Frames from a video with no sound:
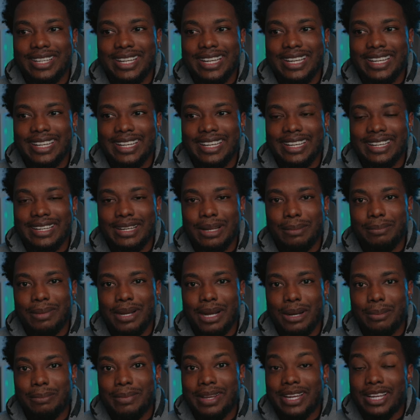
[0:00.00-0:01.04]
thinking
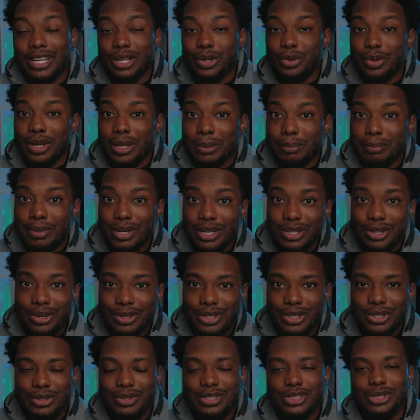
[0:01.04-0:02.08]
about making a quick buck
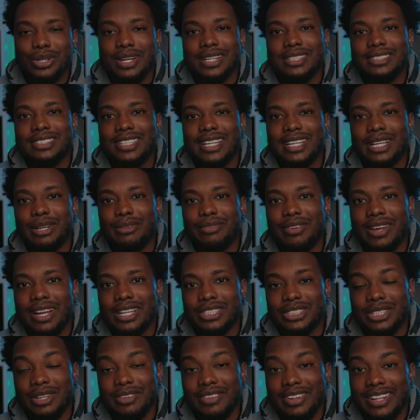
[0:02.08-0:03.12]
on you and trying to take
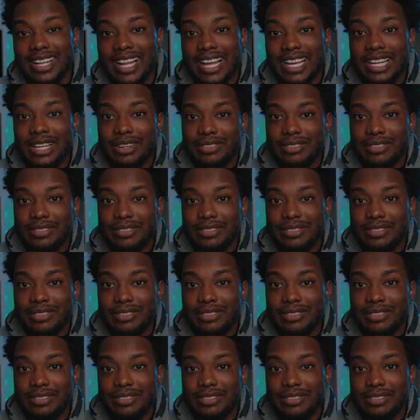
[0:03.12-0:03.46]
advantage of the lack